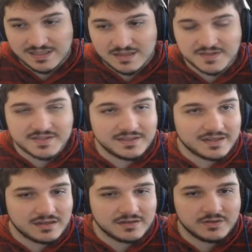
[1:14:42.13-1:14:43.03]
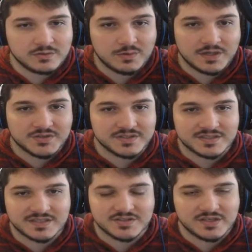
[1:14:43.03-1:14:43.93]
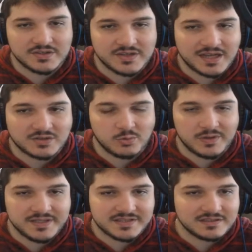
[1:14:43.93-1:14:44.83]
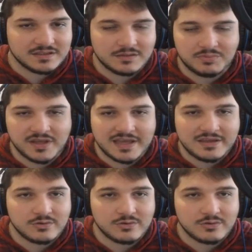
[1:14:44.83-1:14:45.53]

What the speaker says: There's a lot of unknown questions because you got Queen still in play,